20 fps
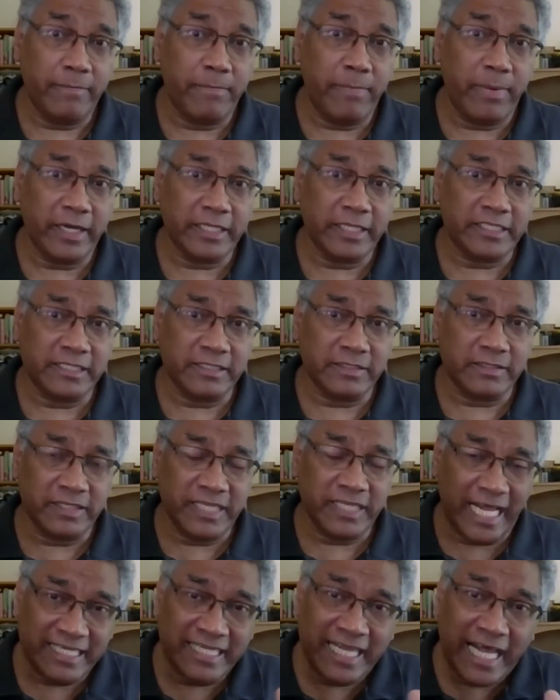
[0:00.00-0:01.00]
But
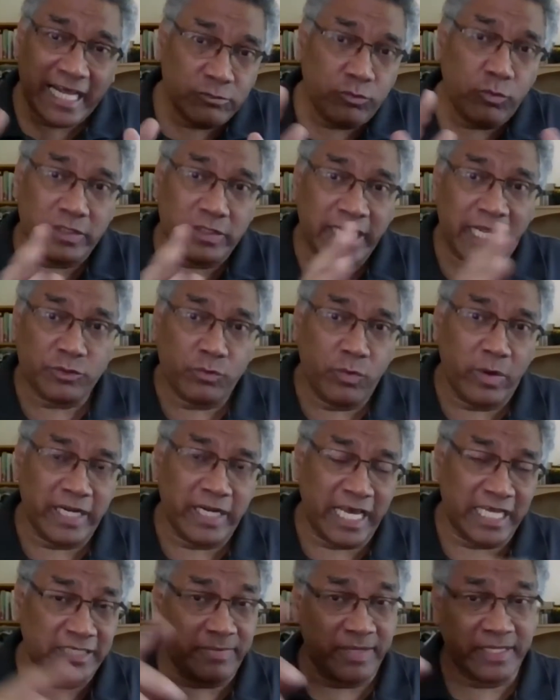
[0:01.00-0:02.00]
that's one
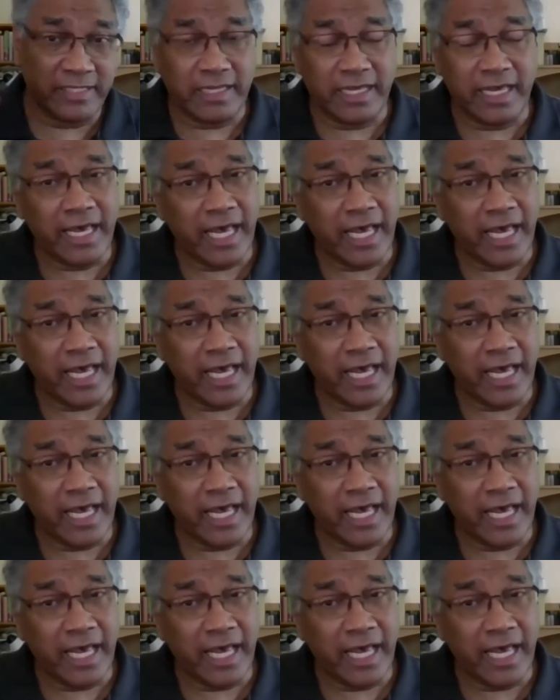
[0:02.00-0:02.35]
aspect.